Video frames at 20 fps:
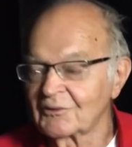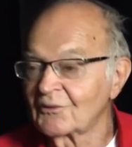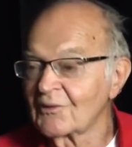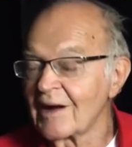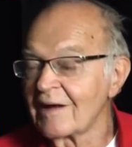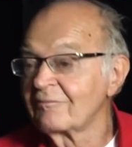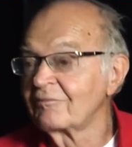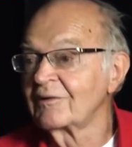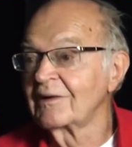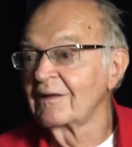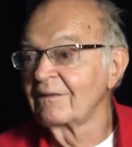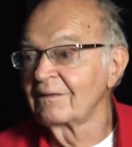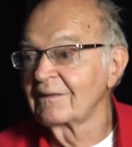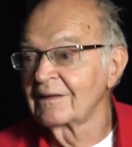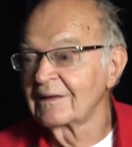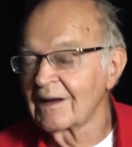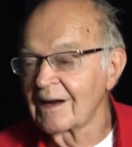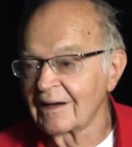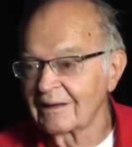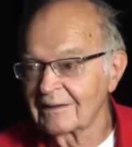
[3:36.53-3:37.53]
graph or anything.
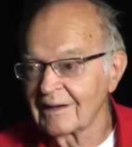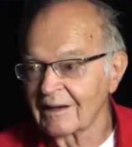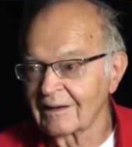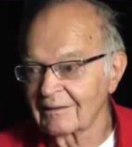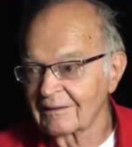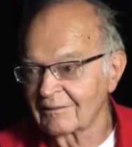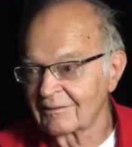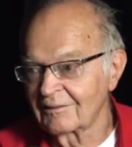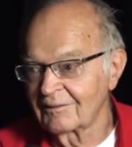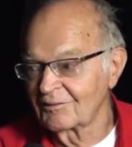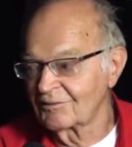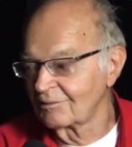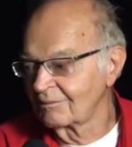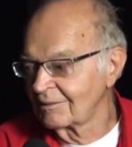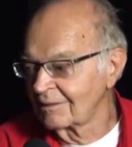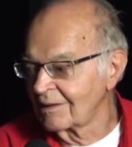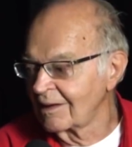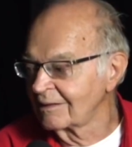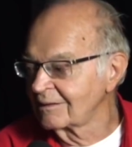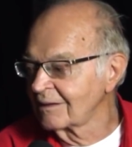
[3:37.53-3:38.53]
And I take this
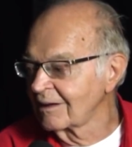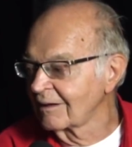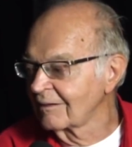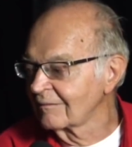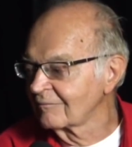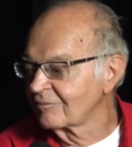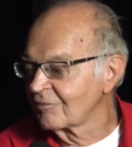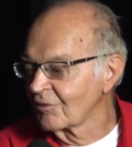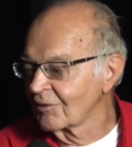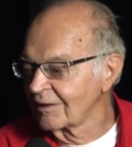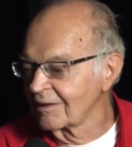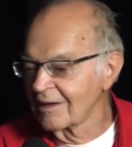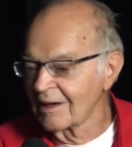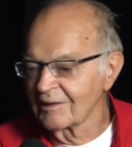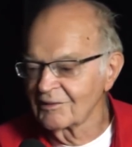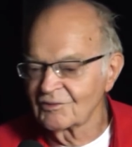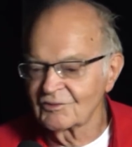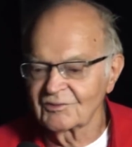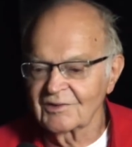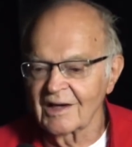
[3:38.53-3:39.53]
I take the
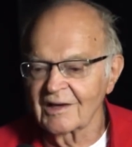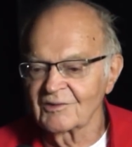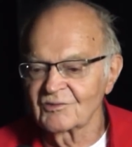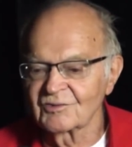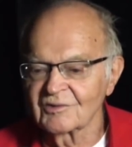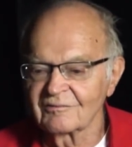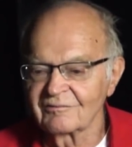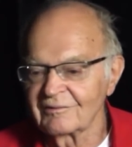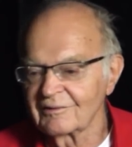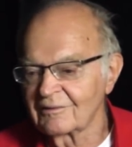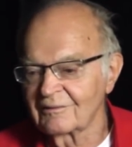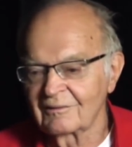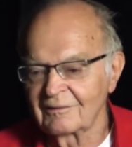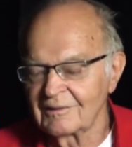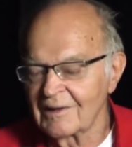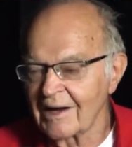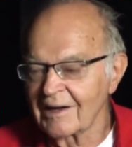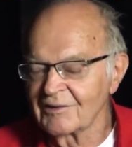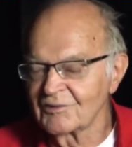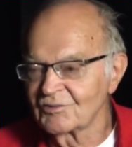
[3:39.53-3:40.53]
49 states of the
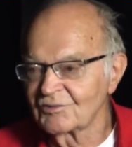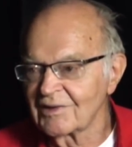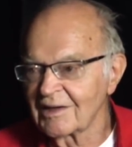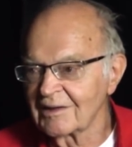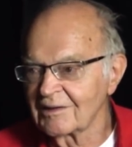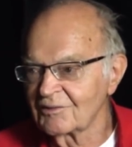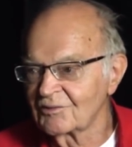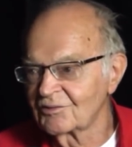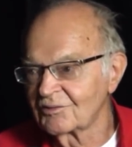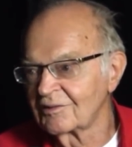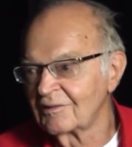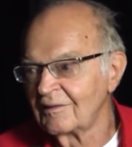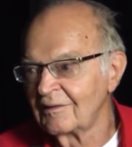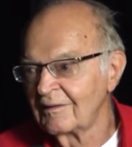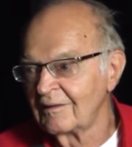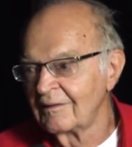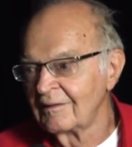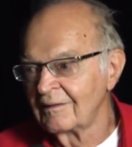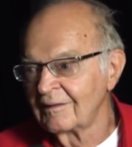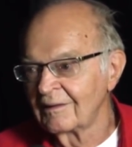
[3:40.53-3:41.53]
United States.
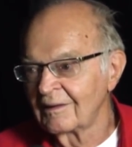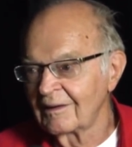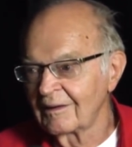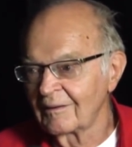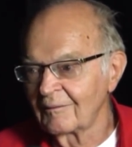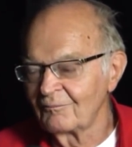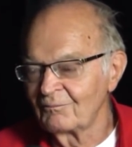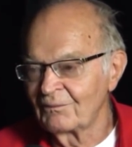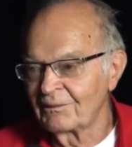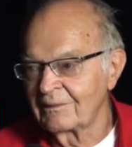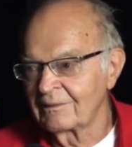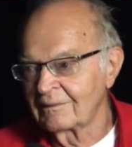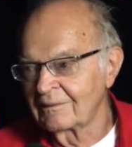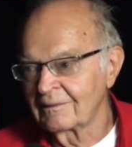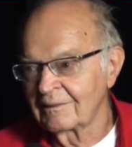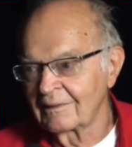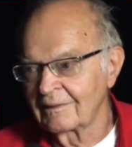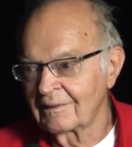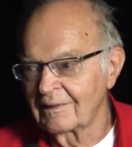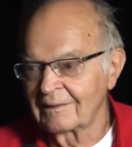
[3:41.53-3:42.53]
Uh,
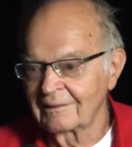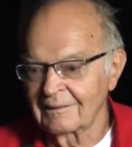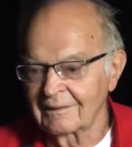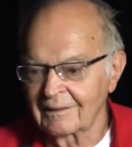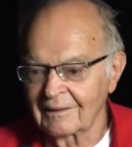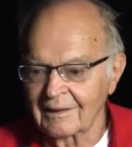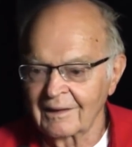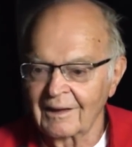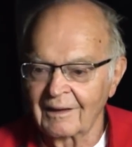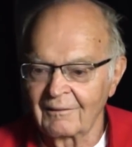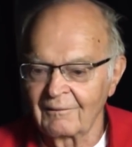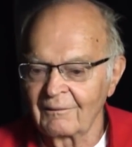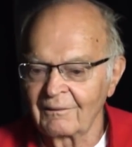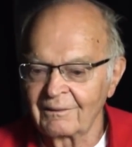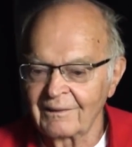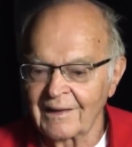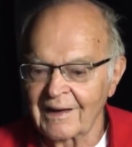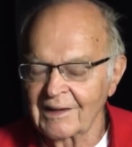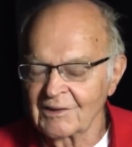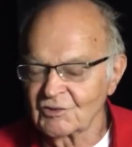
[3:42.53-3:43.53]
uh,
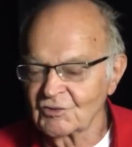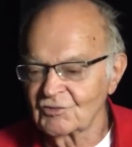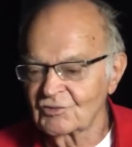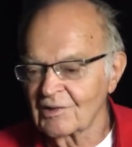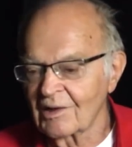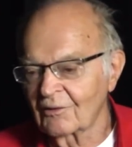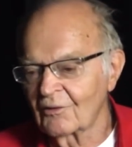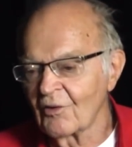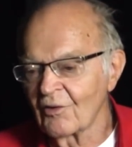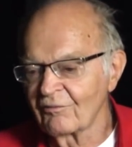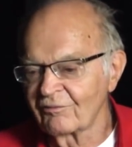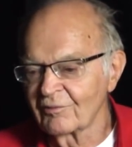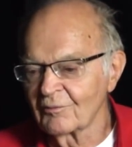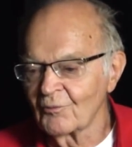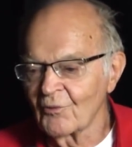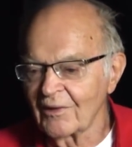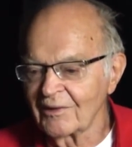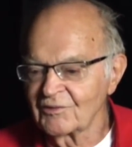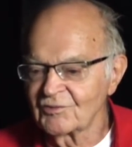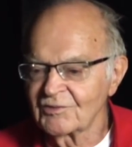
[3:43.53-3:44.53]
the edges go from
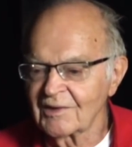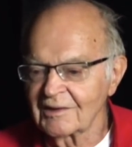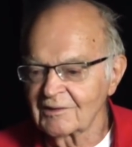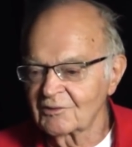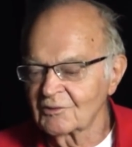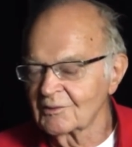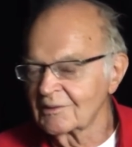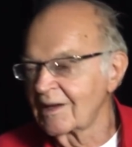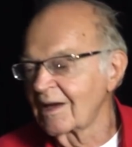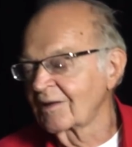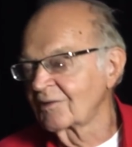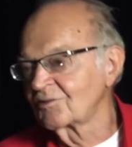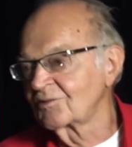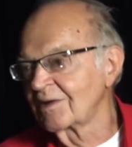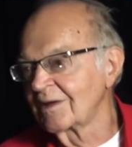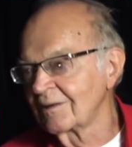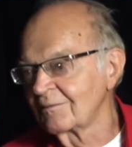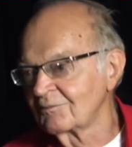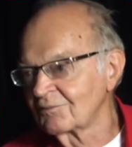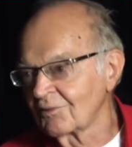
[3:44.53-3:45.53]
one state to the next
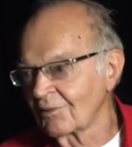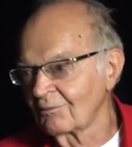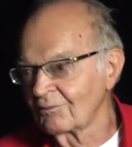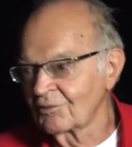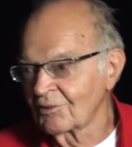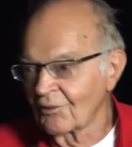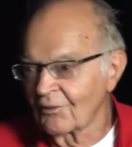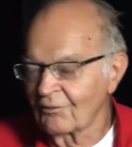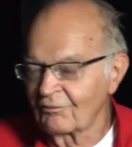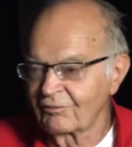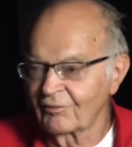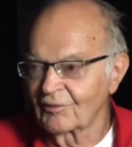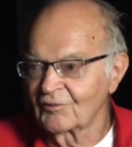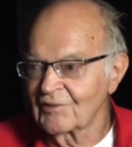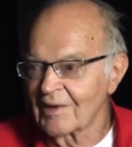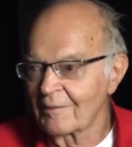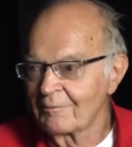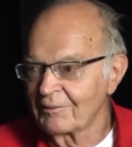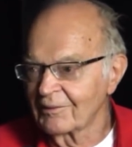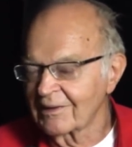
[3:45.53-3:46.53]
state. So, so for mm-hmm.
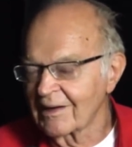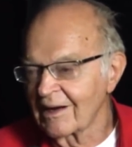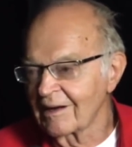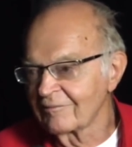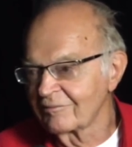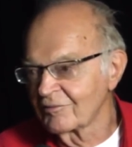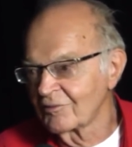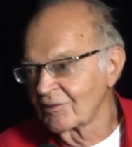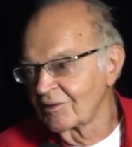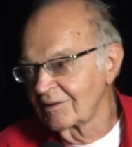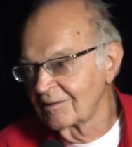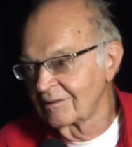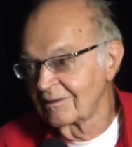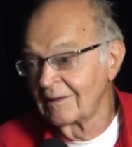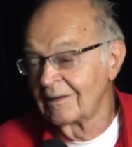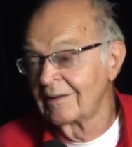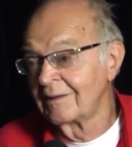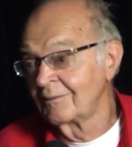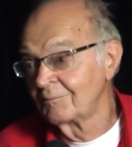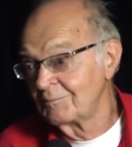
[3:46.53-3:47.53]
example, California
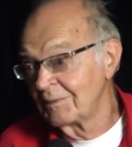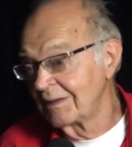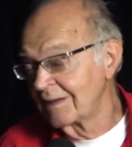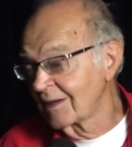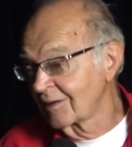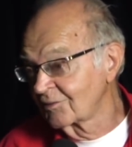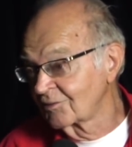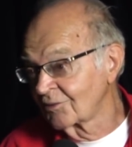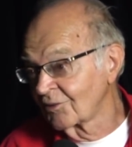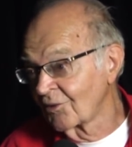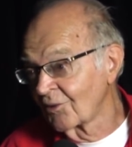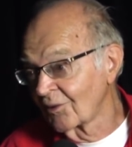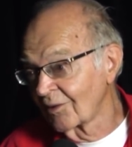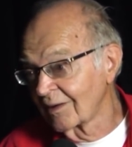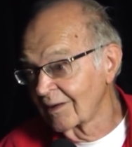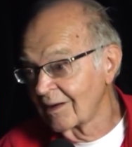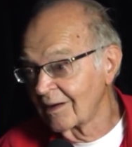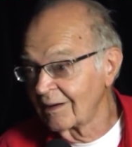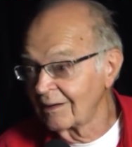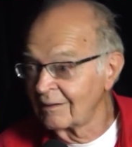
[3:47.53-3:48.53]
be next to
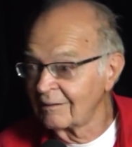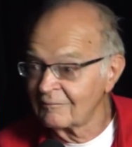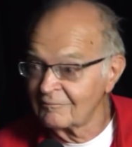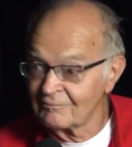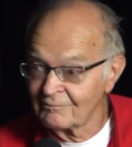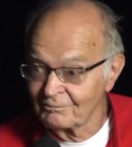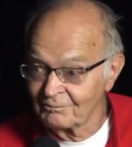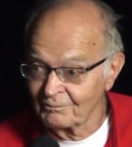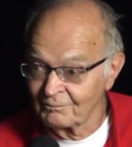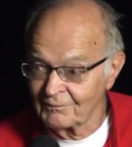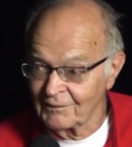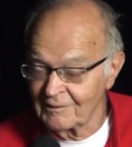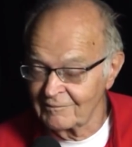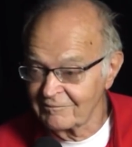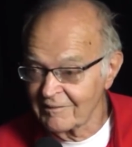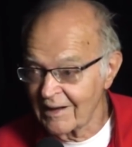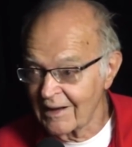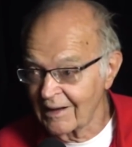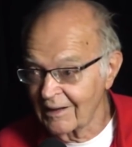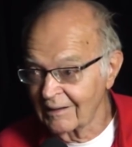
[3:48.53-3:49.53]
Oregon,
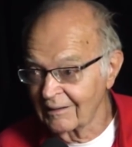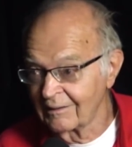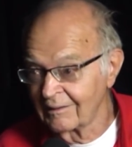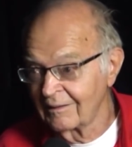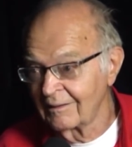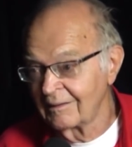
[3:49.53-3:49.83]
Nevada,